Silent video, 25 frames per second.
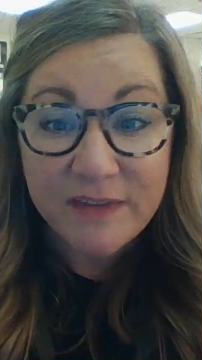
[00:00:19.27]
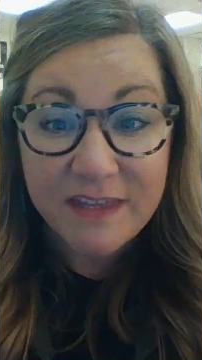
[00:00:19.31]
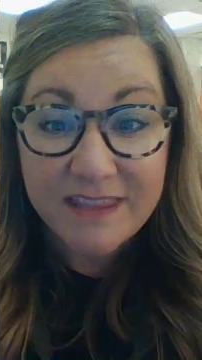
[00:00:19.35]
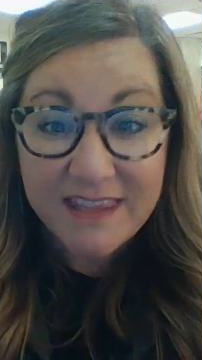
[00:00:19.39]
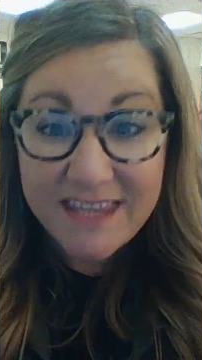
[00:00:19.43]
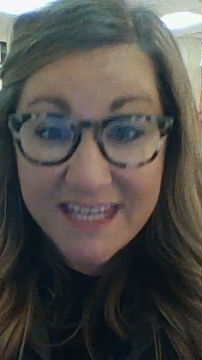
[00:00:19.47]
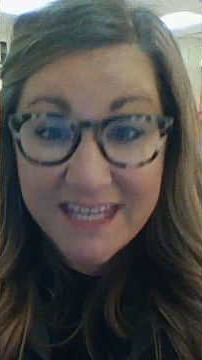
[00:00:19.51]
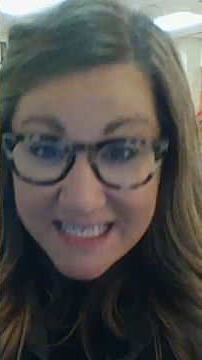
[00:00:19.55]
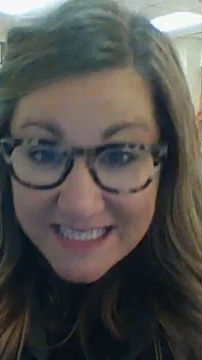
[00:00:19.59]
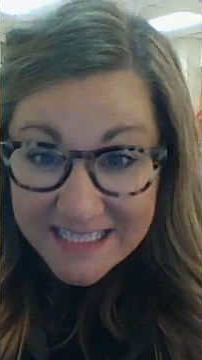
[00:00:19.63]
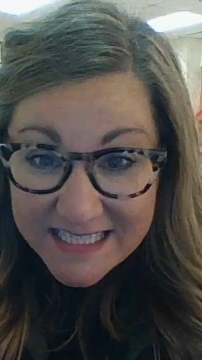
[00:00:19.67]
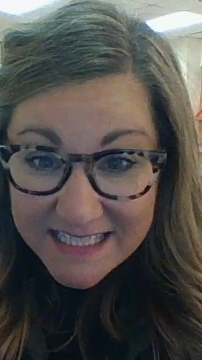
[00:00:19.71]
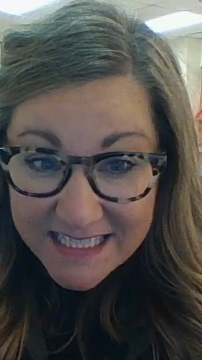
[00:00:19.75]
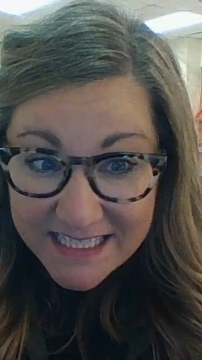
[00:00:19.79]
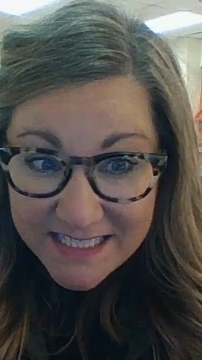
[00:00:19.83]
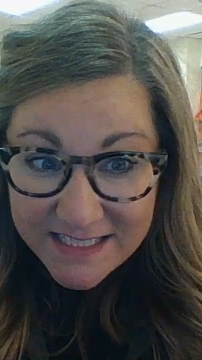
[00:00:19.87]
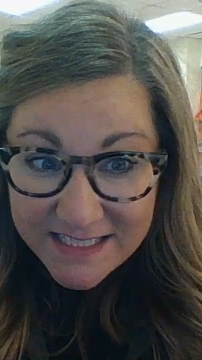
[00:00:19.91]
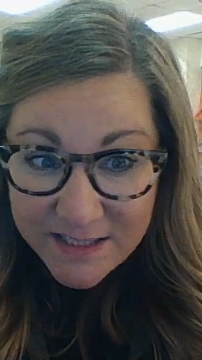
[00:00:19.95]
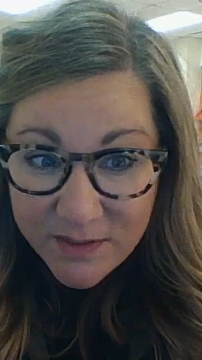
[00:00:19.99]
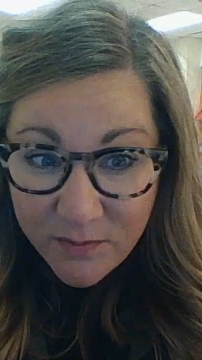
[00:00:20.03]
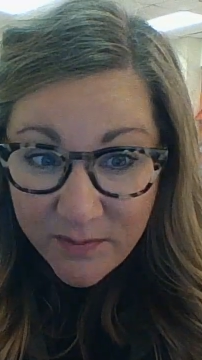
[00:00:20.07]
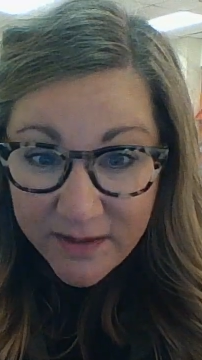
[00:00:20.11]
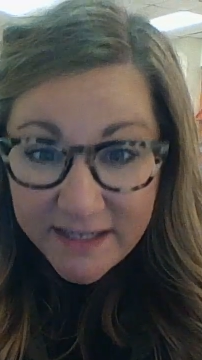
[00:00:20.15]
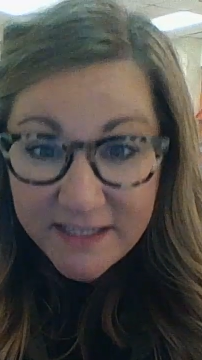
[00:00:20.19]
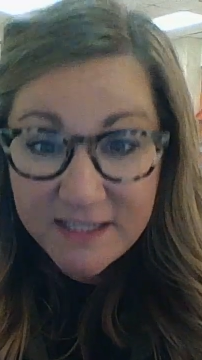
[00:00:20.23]
This is
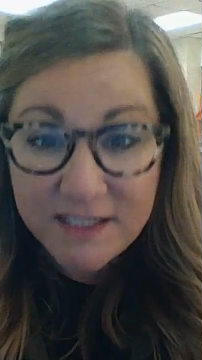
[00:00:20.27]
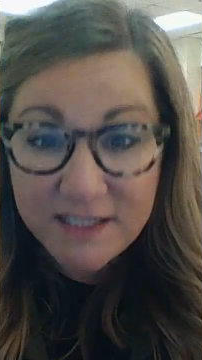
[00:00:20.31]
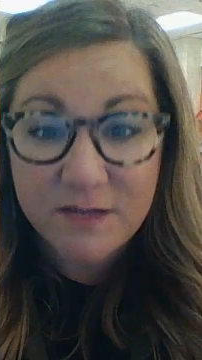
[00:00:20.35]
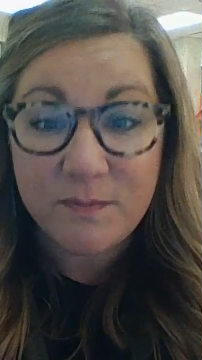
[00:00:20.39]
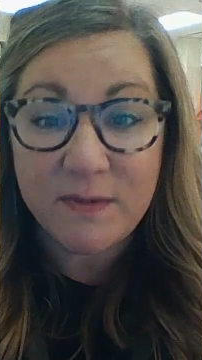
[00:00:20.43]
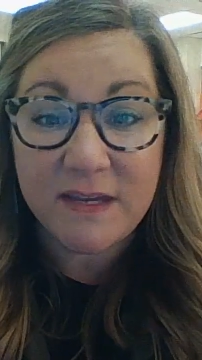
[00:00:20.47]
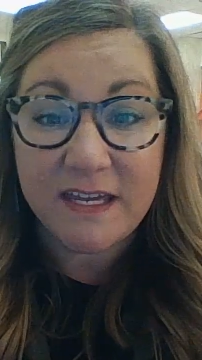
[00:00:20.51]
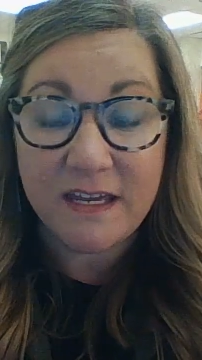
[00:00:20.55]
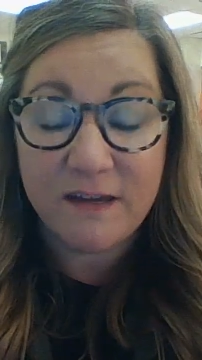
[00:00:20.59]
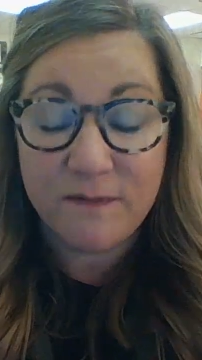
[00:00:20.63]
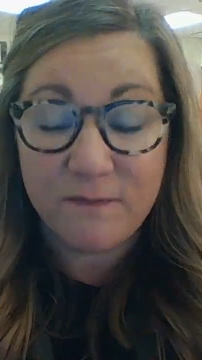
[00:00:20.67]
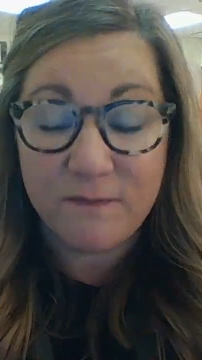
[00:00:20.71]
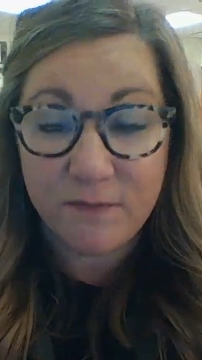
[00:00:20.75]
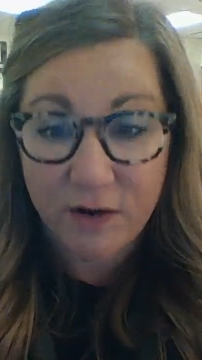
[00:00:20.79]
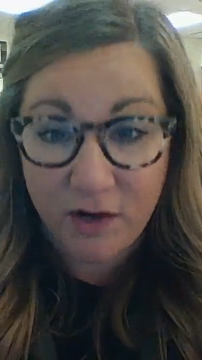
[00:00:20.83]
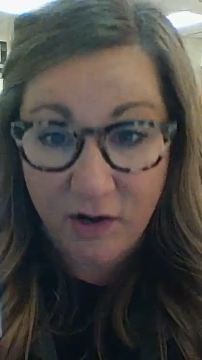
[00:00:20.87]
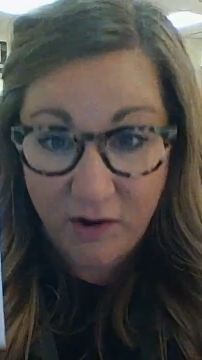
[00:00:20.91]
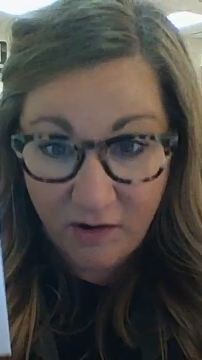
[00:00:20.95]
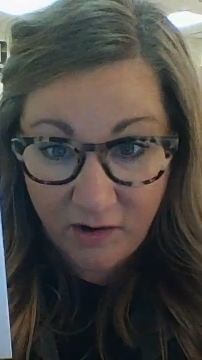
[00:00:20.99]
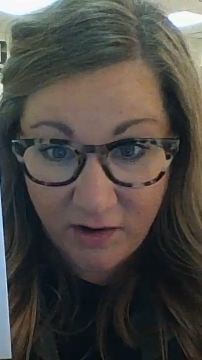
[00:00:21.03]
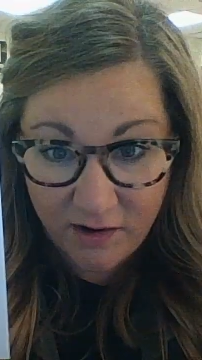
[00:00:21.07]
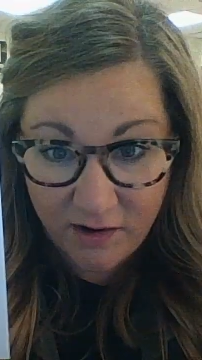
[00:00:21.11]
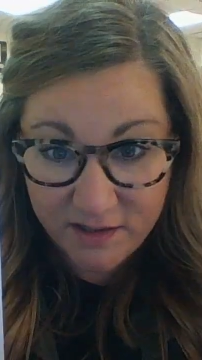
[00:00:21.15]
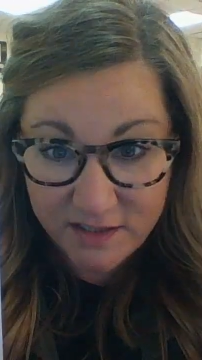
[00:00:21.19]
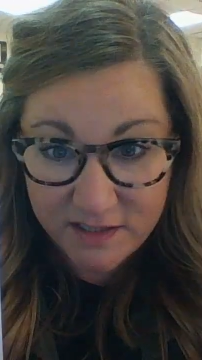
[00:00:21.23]
going to be for
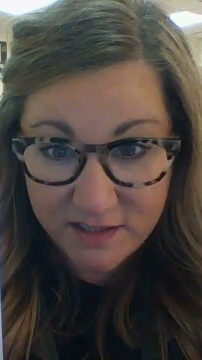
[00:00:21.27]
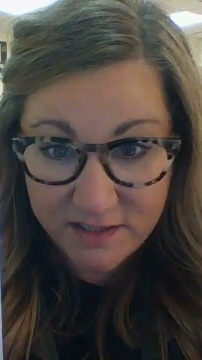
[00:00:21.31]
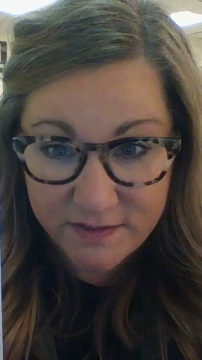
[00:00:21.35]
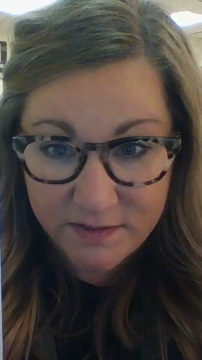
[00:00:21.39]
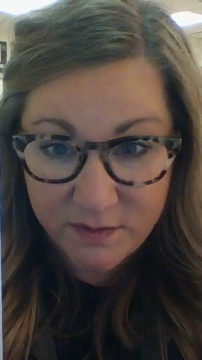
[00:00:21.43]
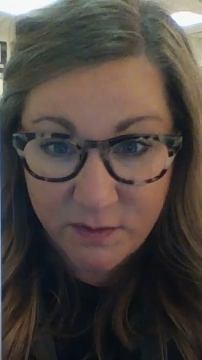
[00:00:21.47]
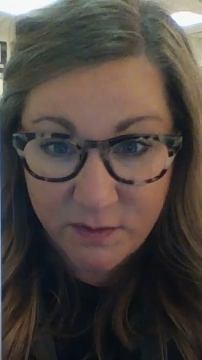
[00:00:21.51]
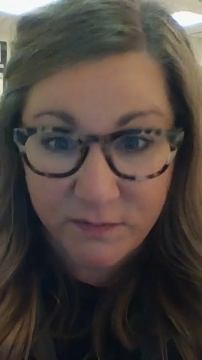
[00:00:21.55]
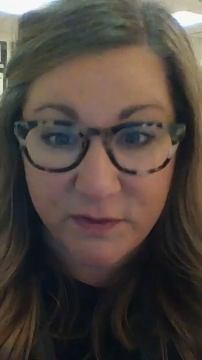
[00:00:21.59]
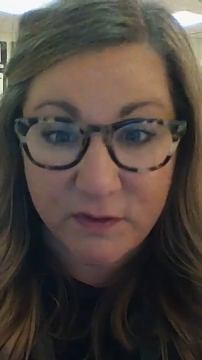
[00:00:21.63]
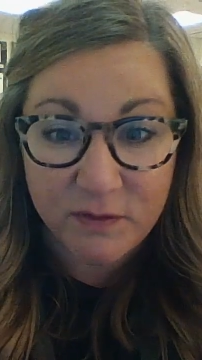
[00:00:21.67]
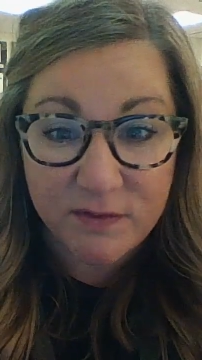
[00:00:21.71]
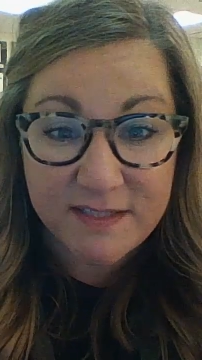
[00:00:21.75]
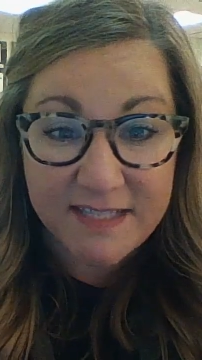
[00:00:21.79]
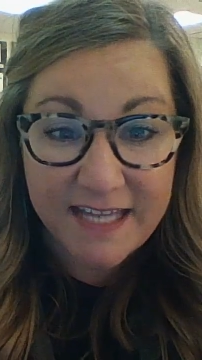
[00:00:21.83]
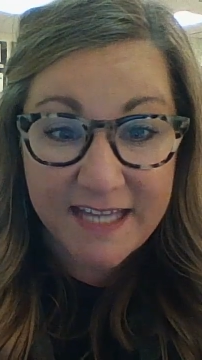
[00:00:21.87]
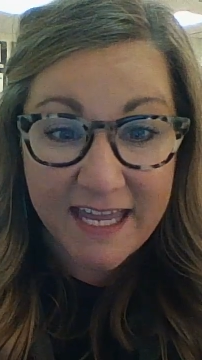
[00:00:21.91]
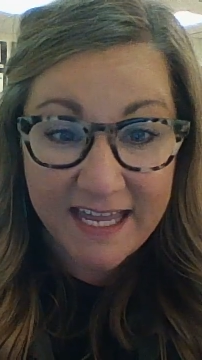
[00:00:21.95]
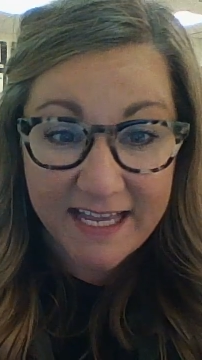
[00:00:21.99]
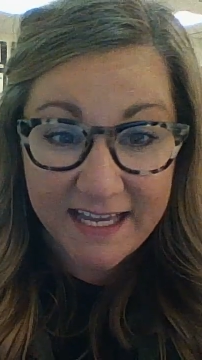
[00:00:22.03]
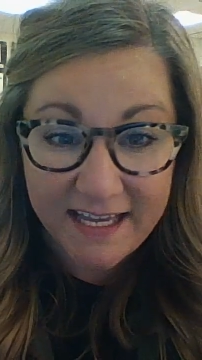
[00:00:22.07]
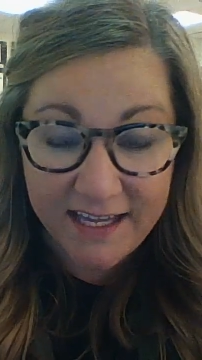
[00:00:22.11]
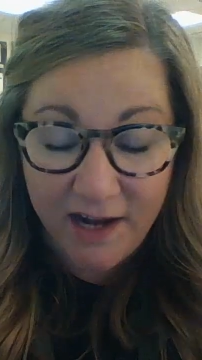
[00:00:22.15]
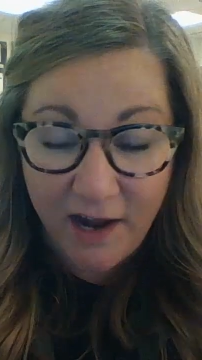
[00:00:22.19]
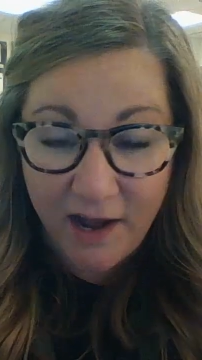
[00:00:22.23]
art. So if you'll
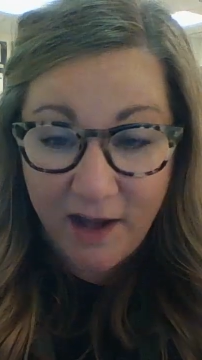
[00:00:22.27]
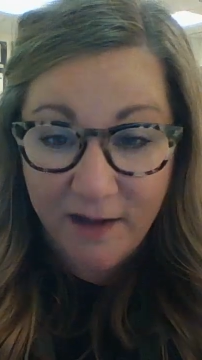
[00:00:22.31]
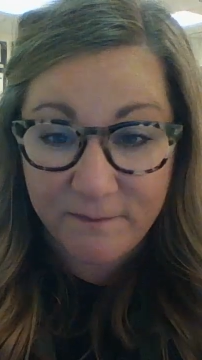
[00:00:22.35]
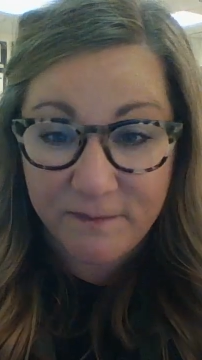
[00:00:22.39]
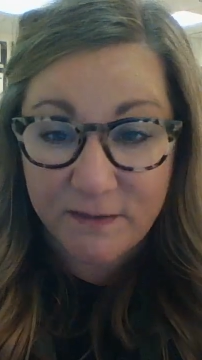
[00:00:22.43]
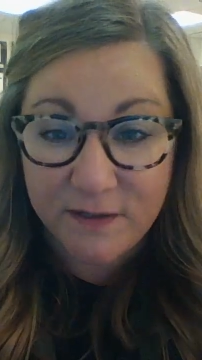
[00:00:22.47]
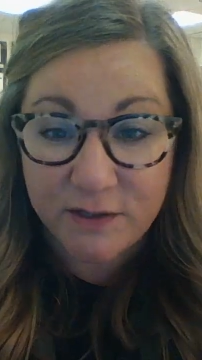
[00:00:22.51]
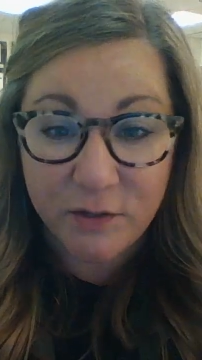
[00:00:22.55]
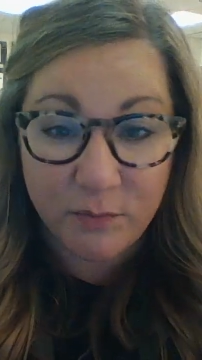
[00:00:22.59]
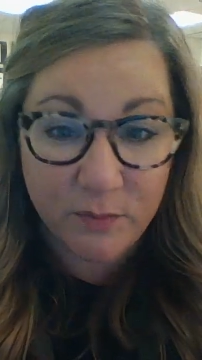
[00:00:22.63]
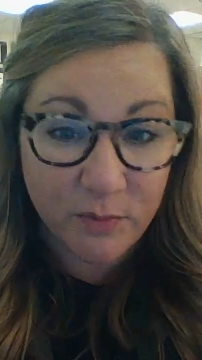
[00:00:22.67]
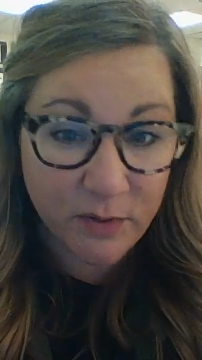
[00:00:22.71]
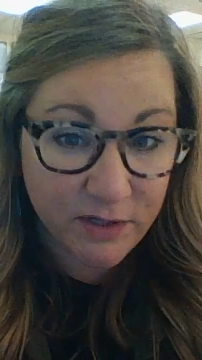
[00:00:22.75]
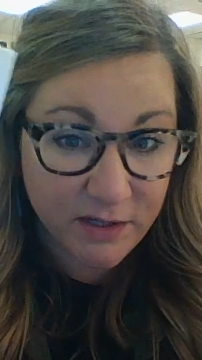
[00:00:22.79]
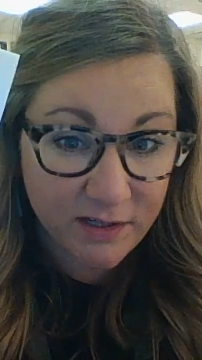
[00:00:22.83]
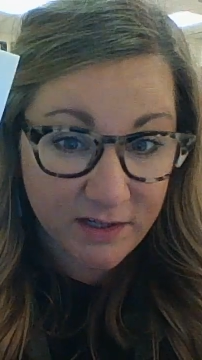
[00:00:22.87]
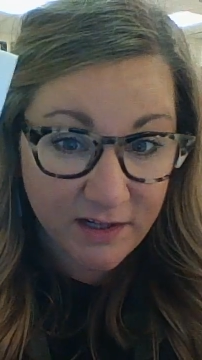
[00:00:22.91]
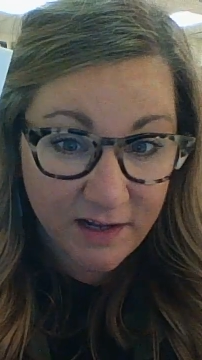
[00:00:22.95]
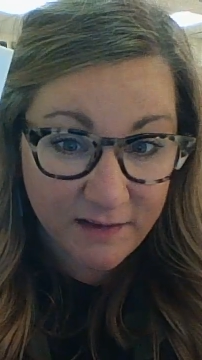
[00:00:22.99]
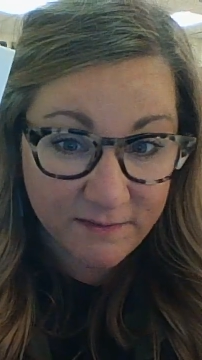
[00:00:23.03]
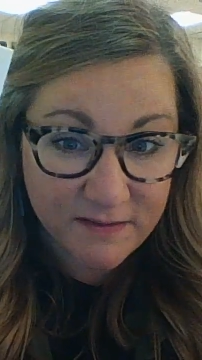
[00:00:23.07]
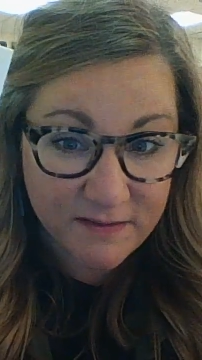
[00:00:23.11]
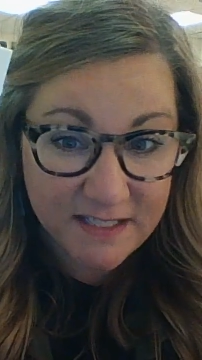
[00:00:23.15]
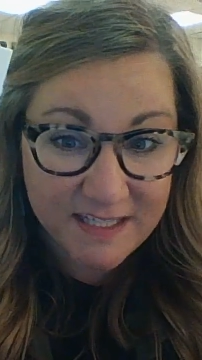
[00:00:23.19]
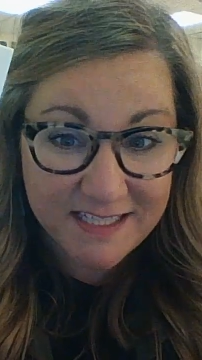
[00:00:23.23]
take it off and you'll put it
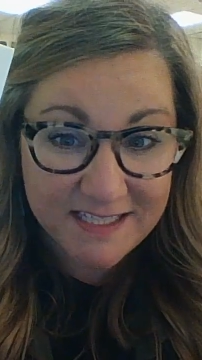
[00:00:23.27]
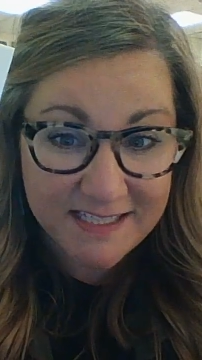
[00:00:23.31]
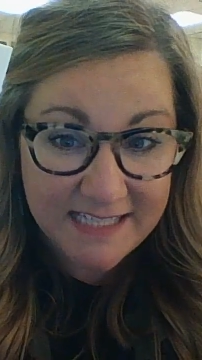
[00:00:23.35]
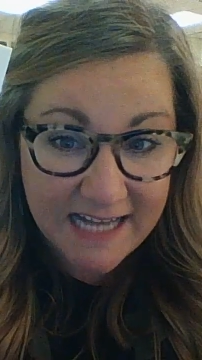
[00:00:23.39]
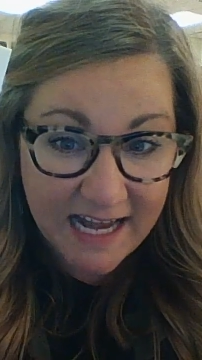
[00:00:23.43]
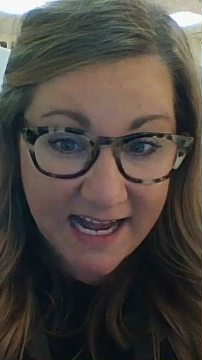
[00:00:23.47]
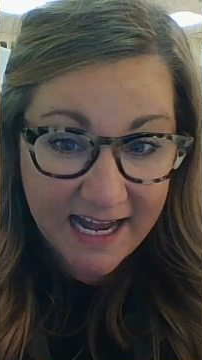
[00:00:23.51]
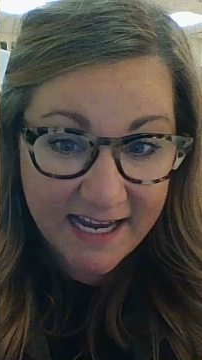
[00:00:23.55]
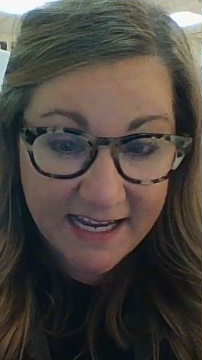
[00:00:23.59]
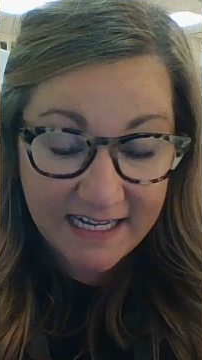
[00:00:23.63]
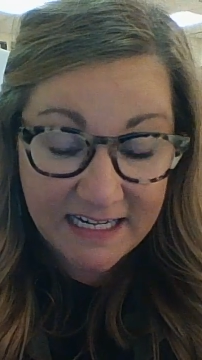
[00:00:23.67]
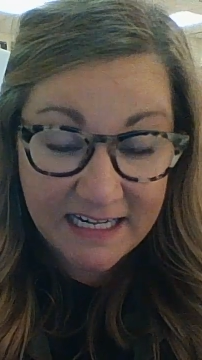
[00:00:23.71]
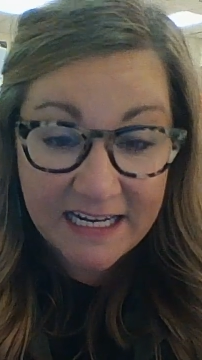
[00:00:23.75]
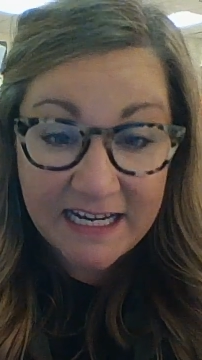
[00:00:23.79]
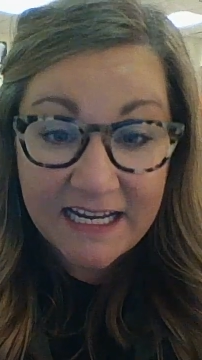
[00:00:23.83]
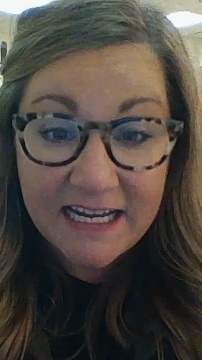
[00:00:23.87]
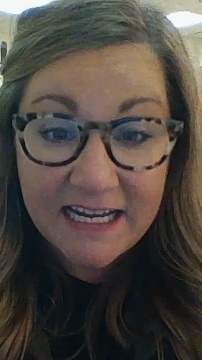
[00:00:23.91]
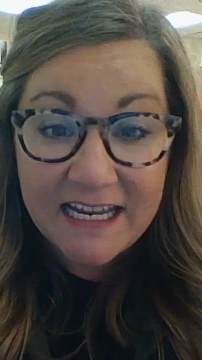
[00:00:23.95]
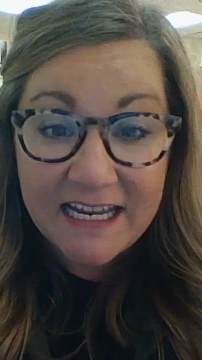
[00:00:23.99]
off to the side,